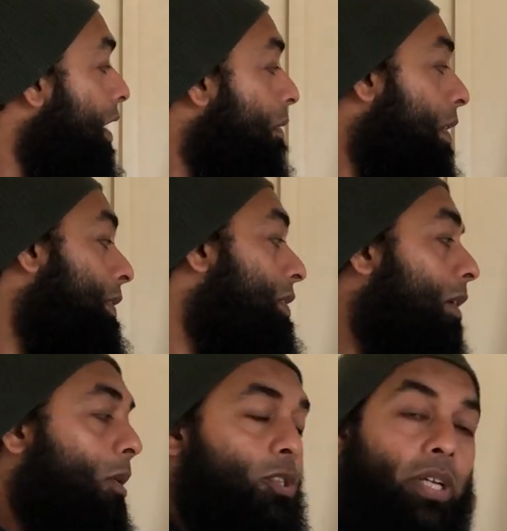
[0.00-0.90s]
When we talk
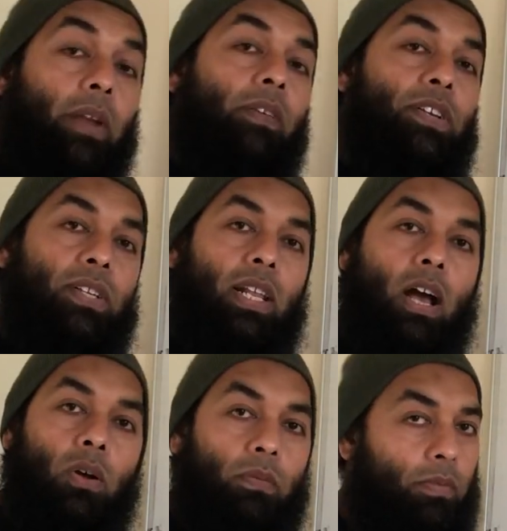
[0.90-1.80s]
about Jane reads
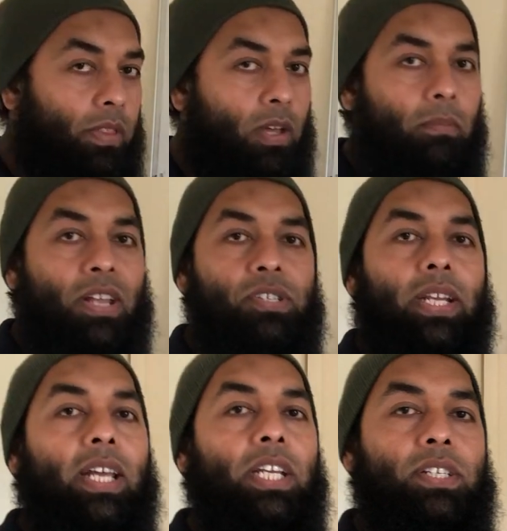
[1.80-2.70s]
aloud, we're not
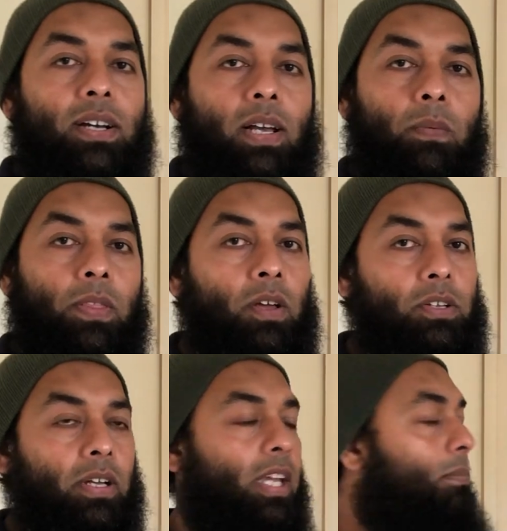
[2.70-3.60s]
mentioning any time. We're not
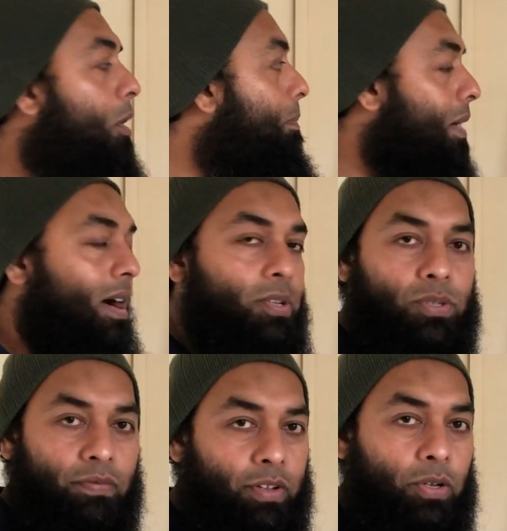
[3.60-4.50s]
talking about past
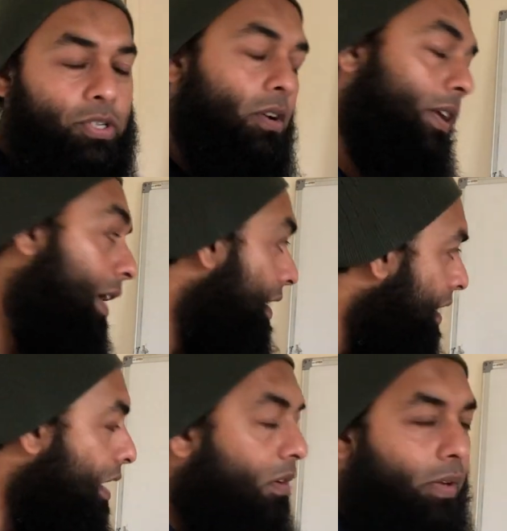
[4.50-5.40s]
or future, okay?
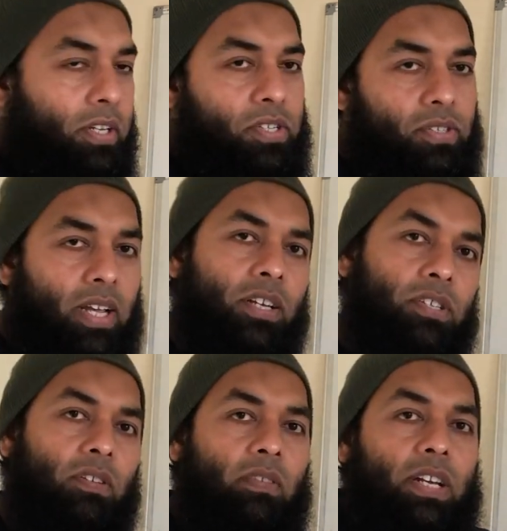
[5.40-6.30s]
We're just saying
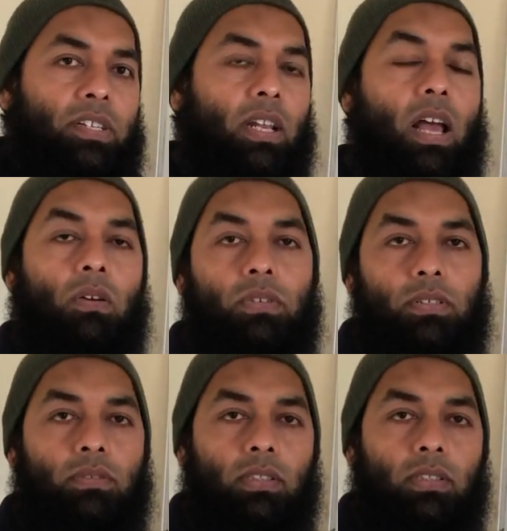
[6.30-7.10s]
she reads aloud.